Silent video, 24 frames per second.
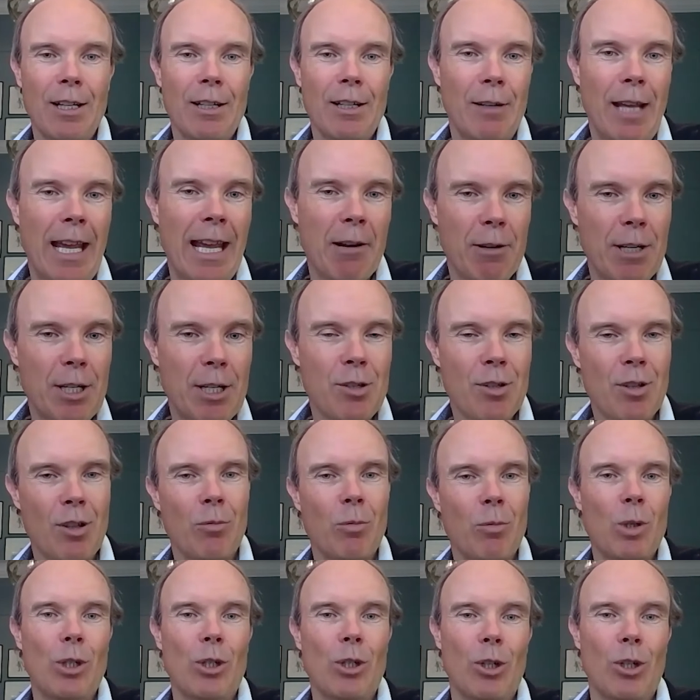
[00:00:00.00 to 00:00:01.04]
areas of the
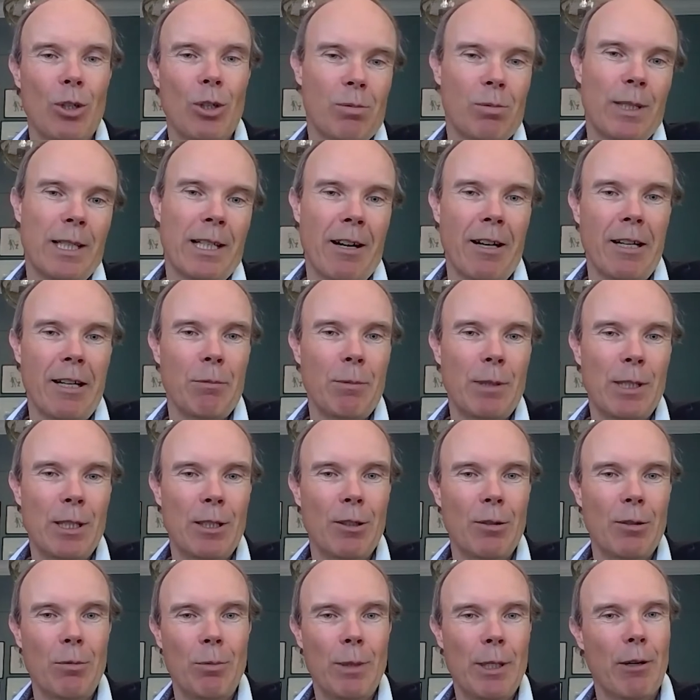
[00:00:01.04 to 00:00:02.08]
world, we're going,
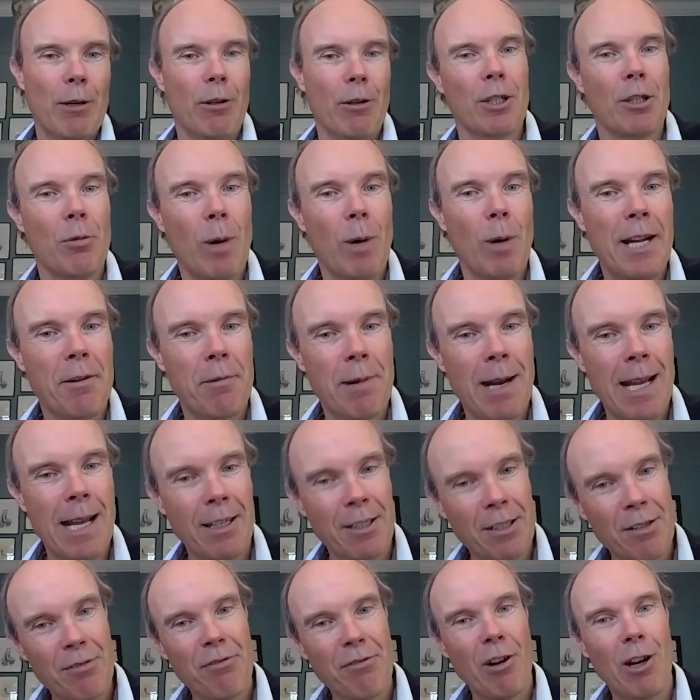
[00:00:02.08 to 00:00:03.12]
well, we're not going to wait around
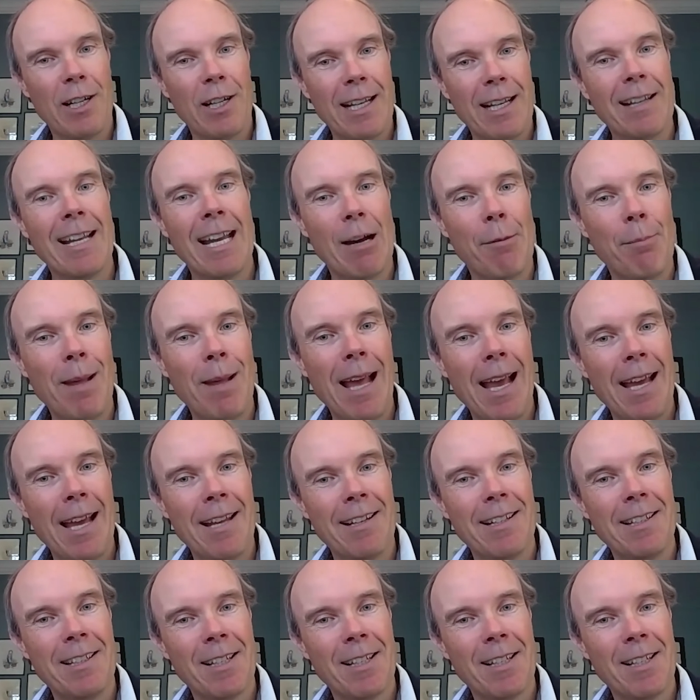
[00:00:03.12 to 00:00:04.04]
to find out how bad